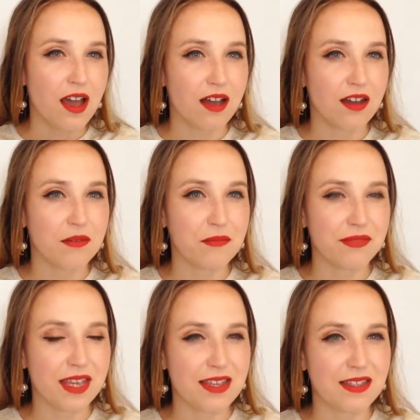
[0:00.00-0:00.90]

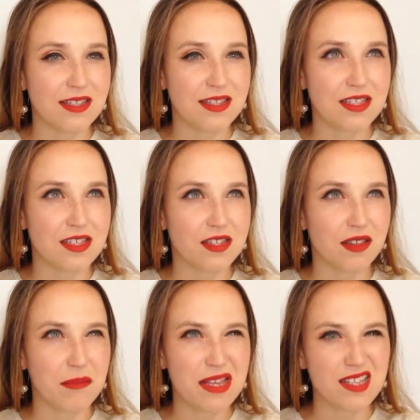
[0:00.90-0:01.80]
It's
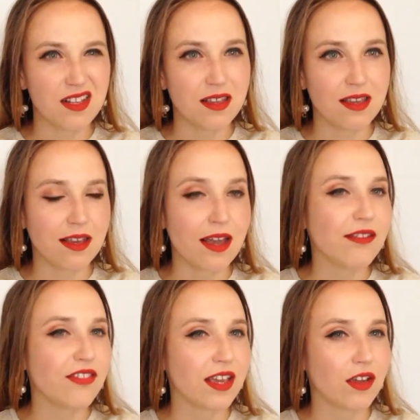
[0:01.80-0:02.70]
basically kind
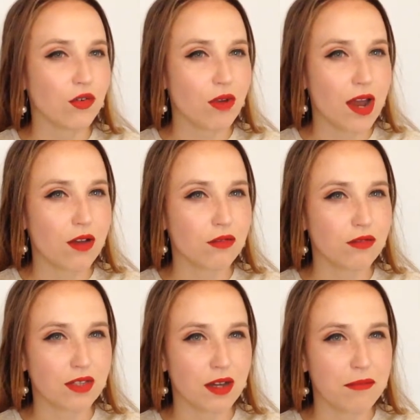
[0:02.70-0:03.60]
of like a
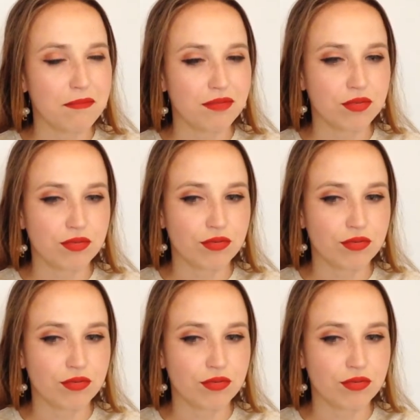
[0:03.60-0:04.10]
ground up